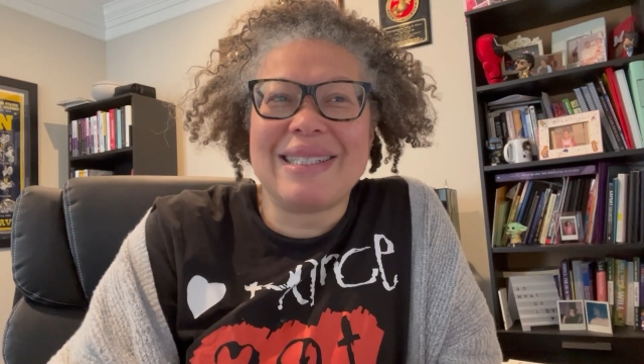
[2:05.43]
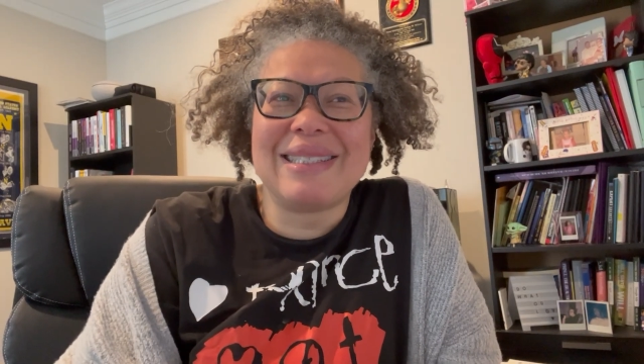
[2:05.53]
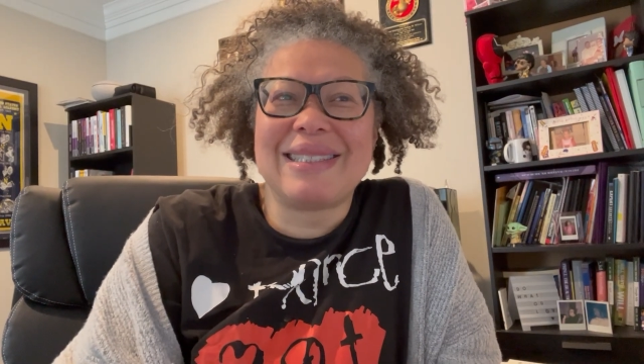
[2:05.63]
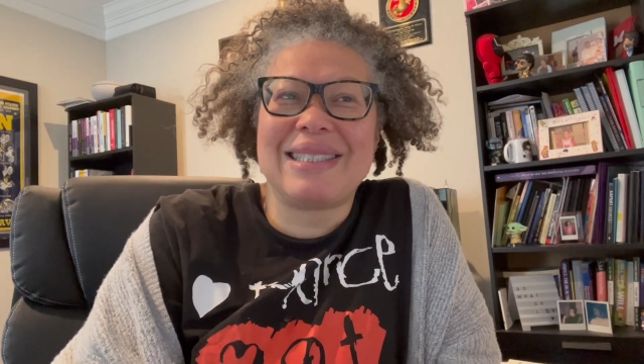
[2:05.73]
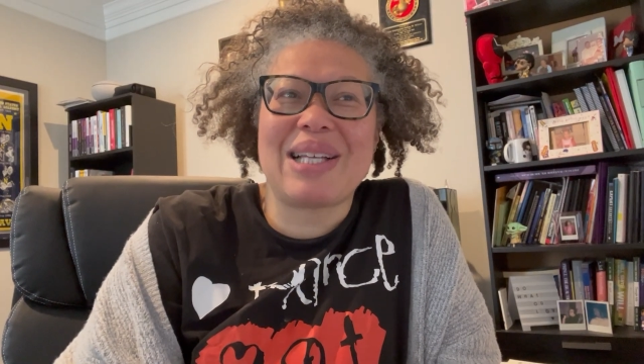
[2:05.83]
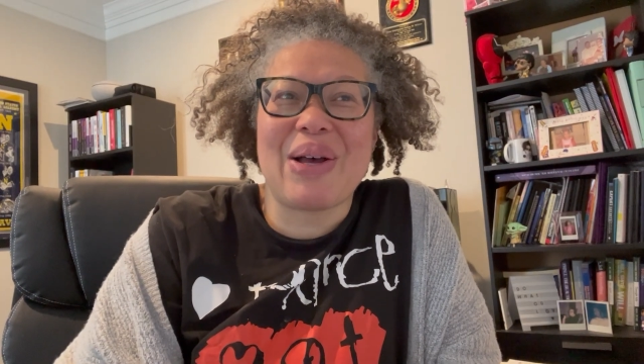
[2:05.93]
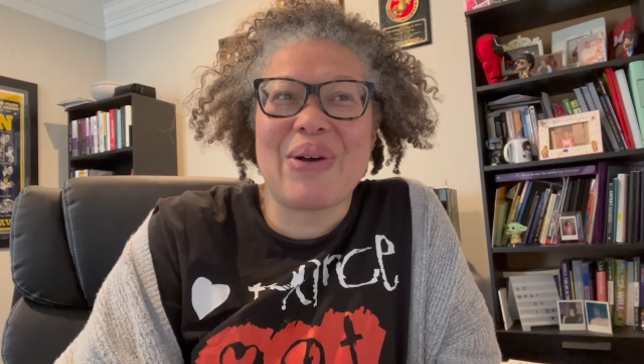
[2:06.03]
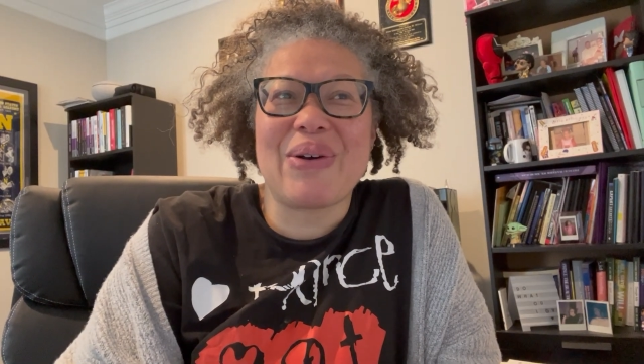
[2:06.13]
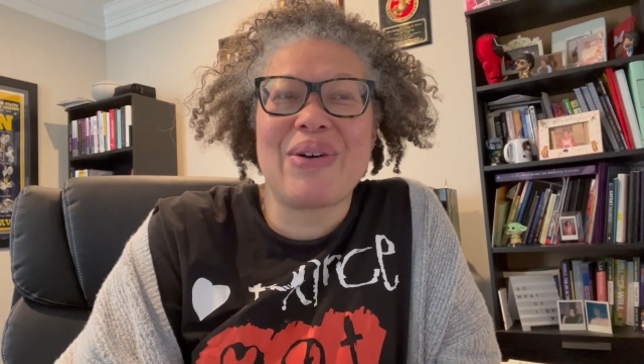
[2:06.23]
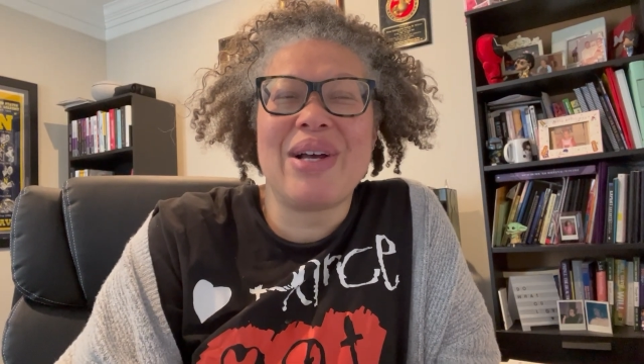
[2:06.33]

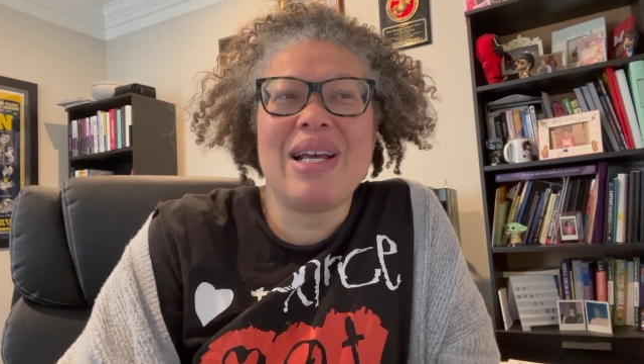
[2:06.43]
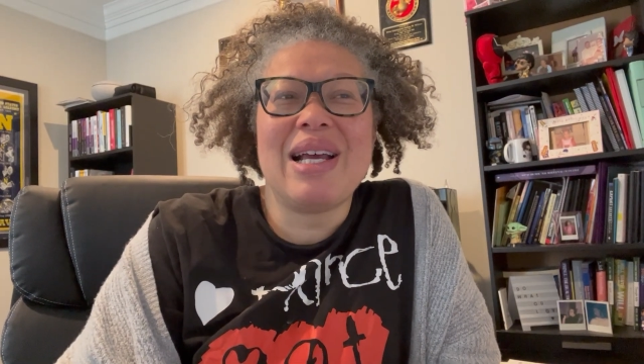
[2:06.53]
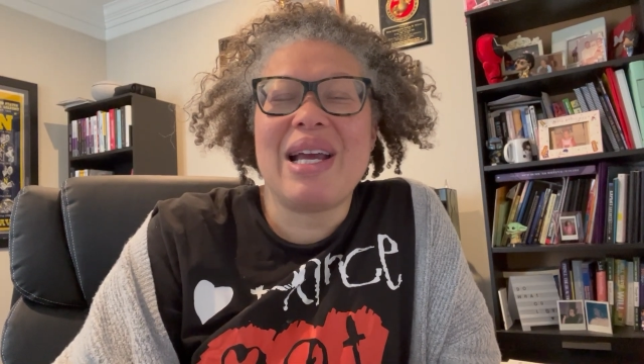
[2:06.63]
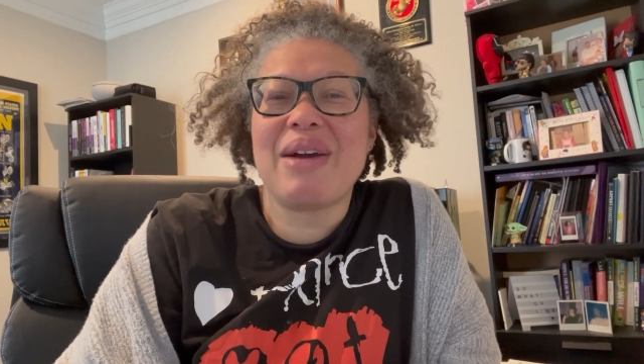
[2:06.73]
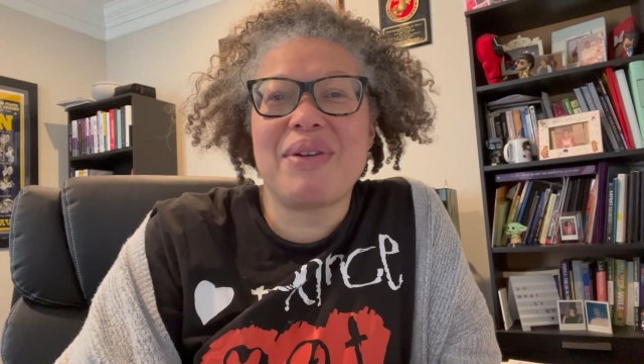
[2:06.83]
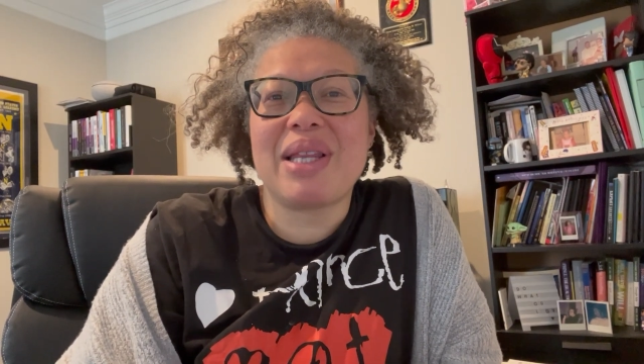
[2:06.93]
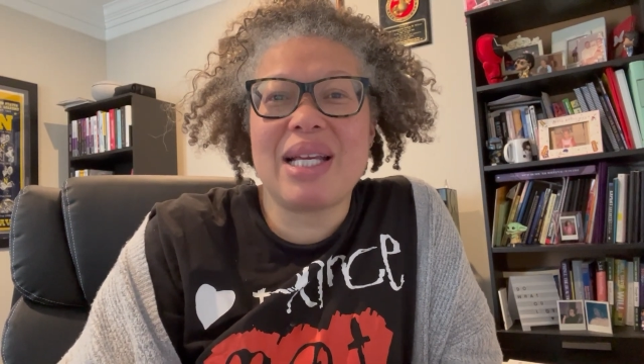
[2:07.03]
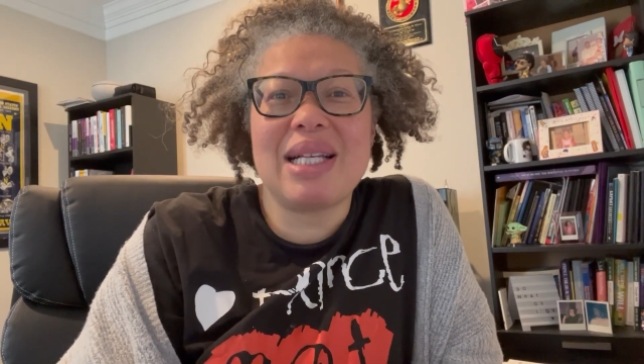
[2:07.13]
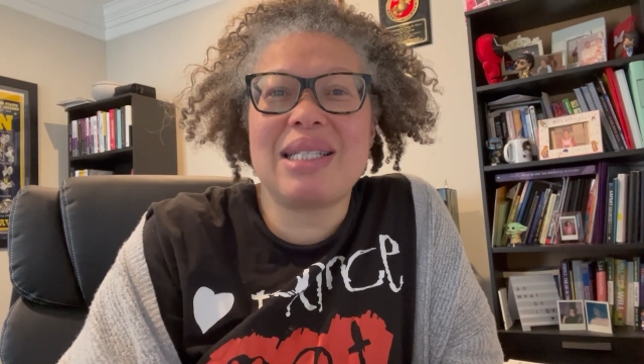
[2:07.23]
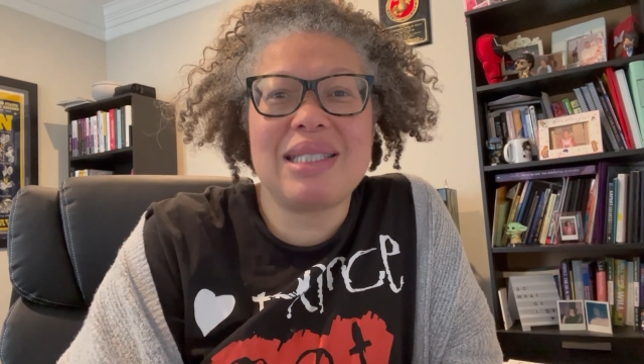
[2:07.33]
So
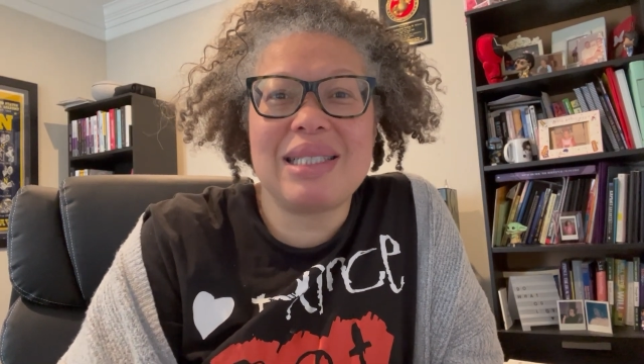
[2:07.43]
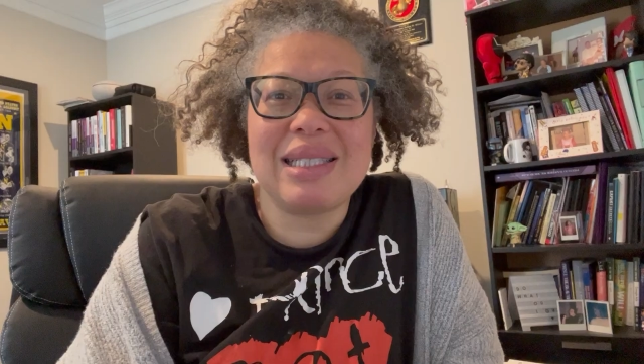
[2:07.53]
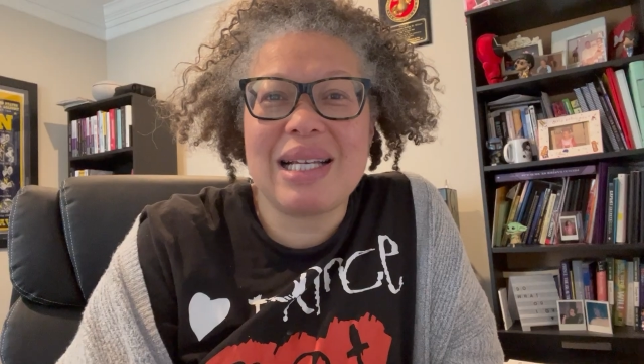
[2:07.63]
everything